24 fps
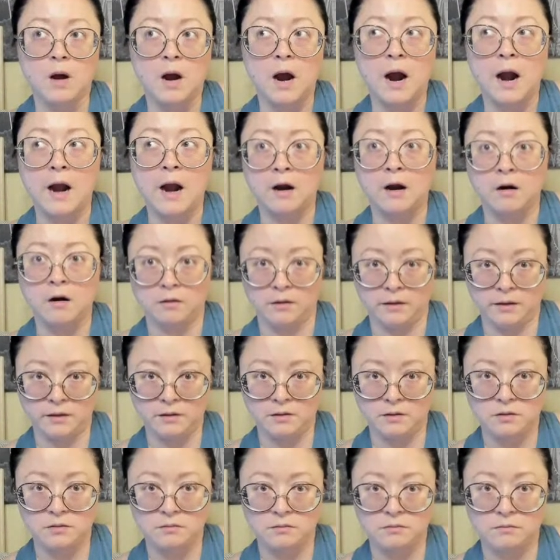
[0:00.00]

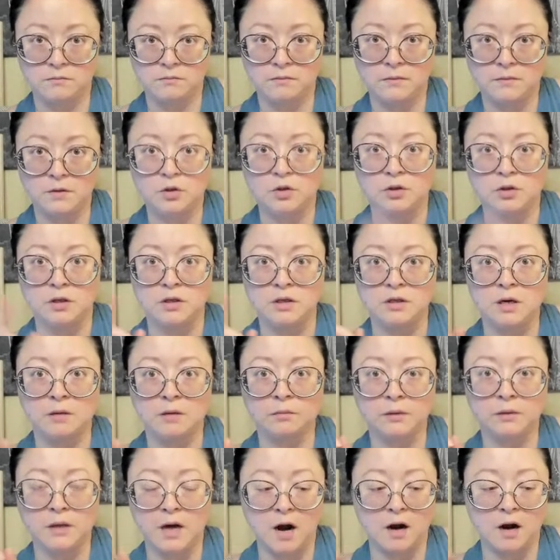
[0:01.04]
Ireland. This was in
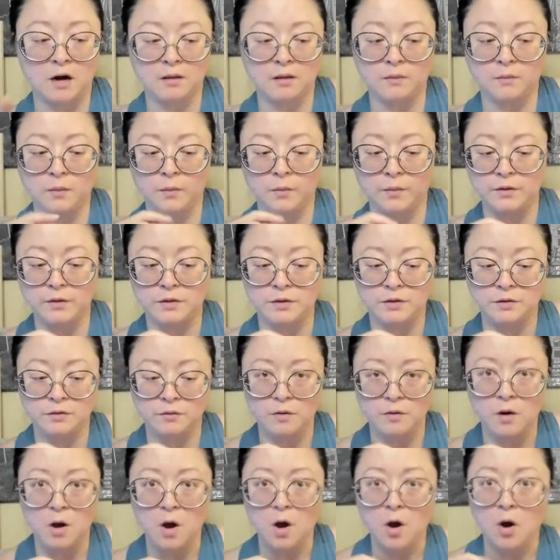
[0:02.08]
Dublin, Ireland. We went
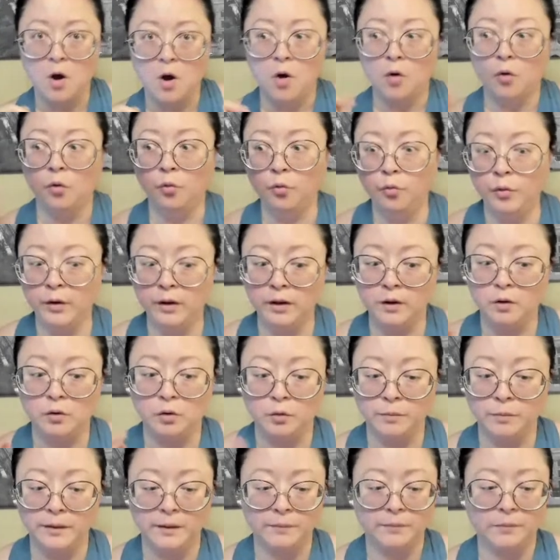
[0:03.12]
to really
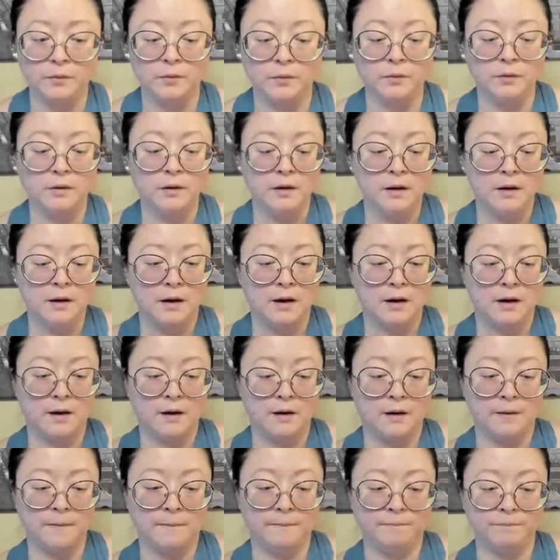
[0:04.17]
cool people.
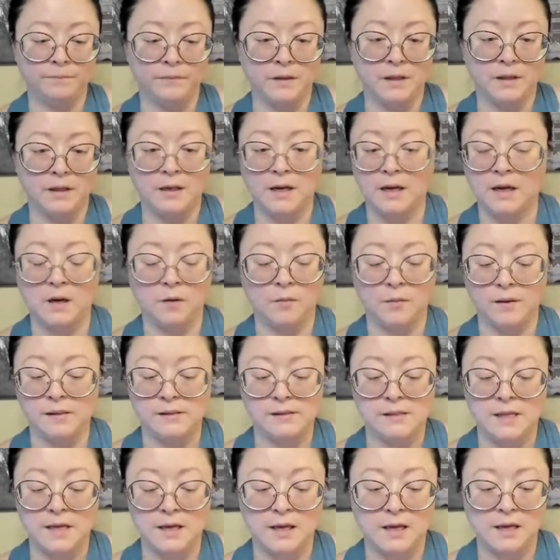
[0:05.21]
And
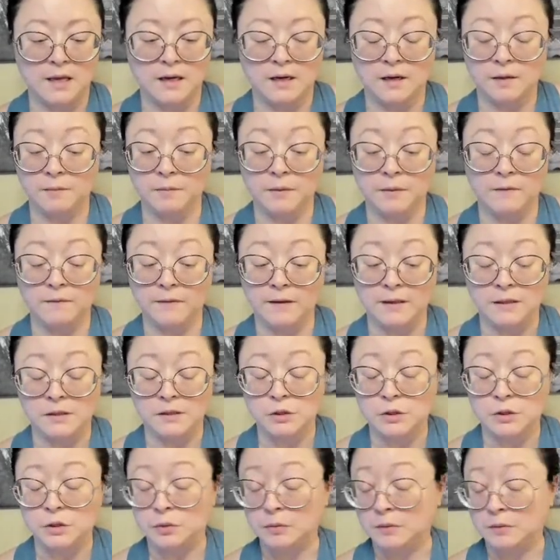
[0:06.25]
anyways, they ended up giving
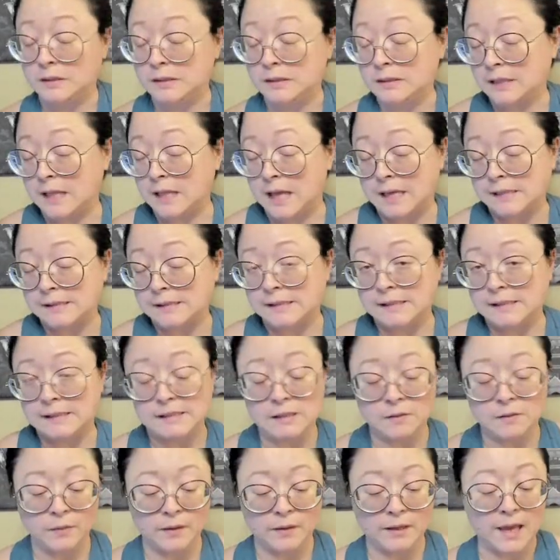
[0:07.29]
us two of these glasses,
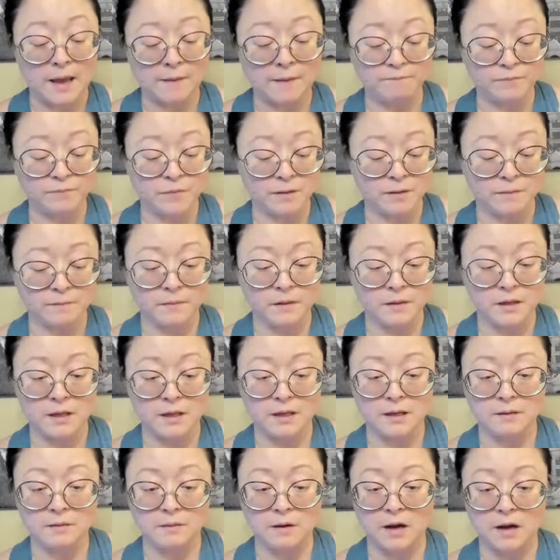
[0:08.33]
and we kept them
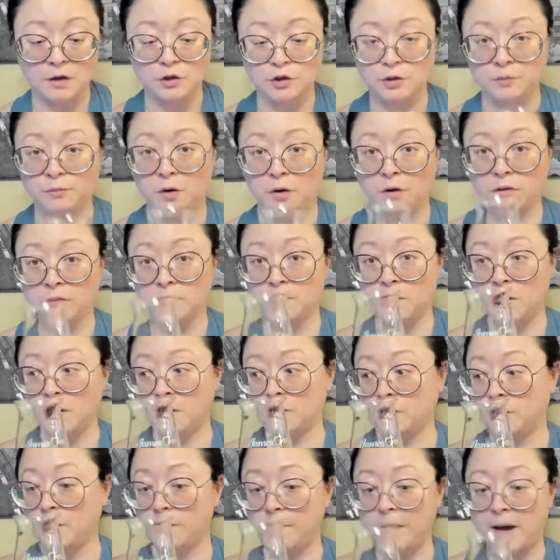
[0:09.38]
and actually brought them all
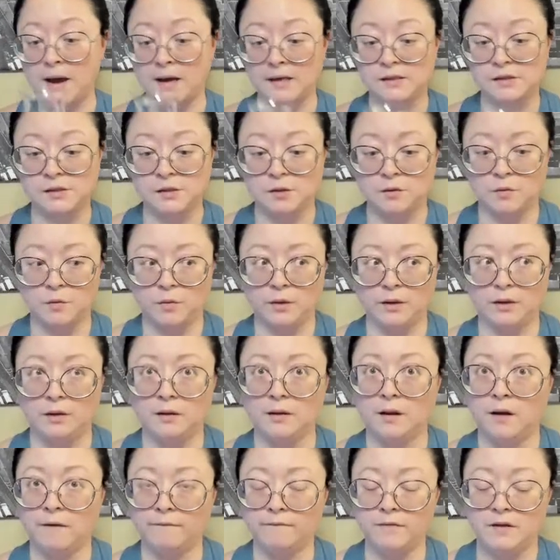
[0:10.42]
the way back. So we
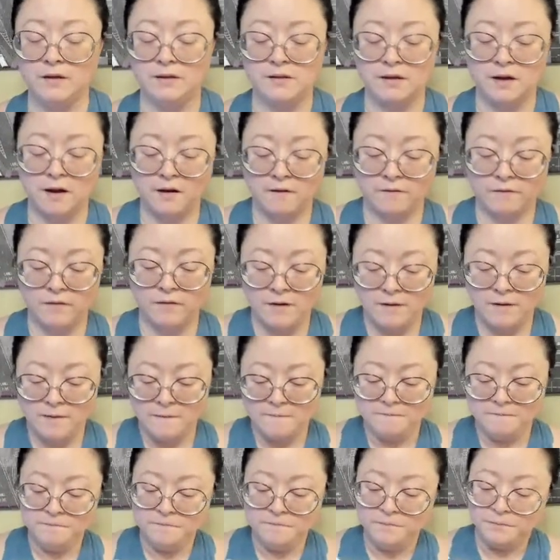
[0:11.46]
love these. They have
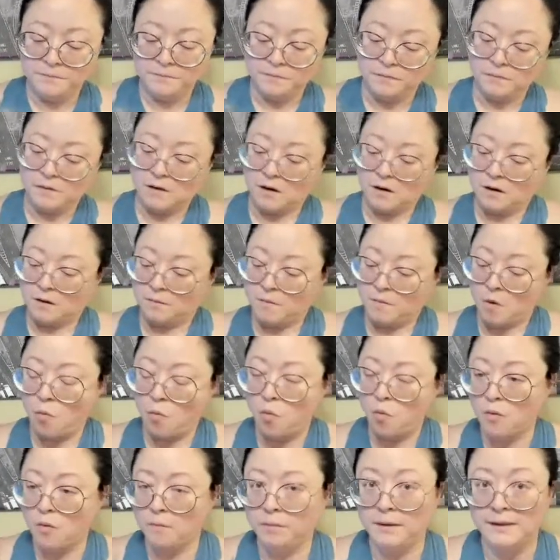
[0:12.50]
a
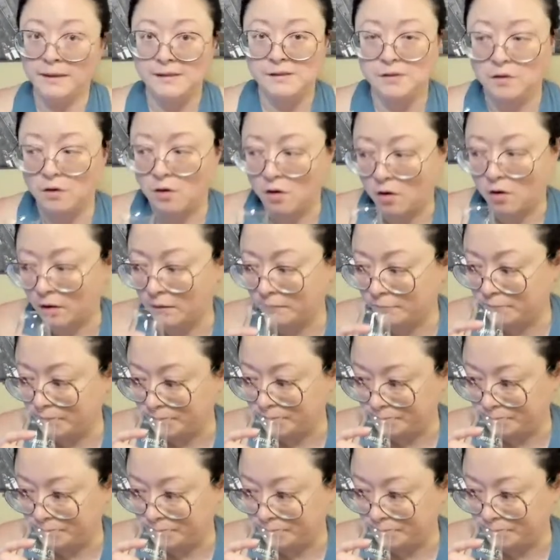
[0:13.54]
warm place in our heart.